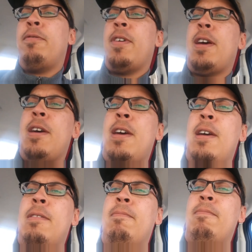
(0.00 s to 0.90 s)

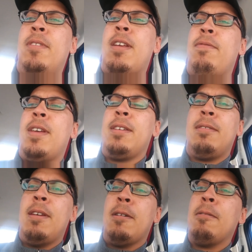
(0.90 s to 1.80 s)
fare and stuff that,
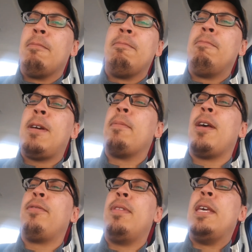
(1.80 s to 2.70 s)
you know, comes
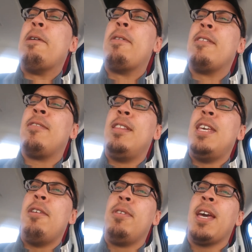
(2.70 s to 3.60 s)
out from the US and
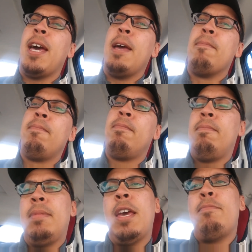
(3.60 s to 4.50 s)
the UK.
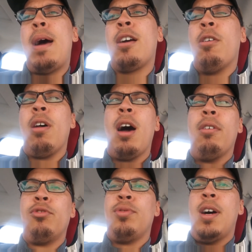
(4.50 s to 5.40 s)
Give
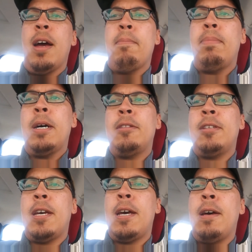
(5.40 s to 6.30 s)
Bacurau a try,
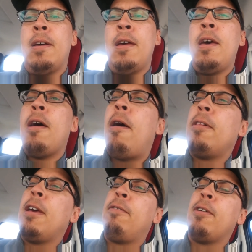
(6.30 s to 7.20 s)
but
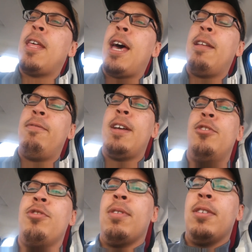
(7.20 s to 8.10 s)
only if you're that
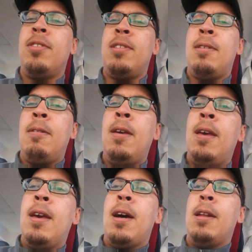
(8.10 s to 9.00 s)
adventurous.
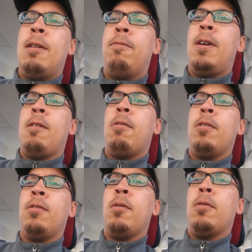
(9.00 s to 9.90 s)
I didn't think it
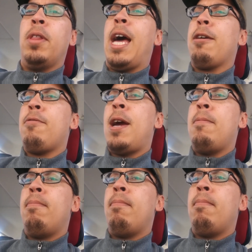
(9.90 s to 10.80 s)
was all that
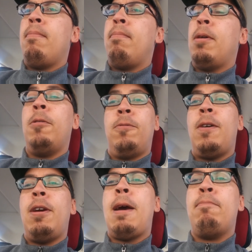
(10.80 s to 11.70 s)
great, but it was
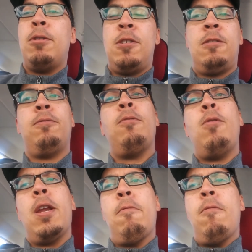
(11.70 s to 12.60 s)
very ambitious for
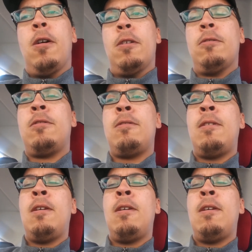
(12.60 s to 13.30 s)
what it was.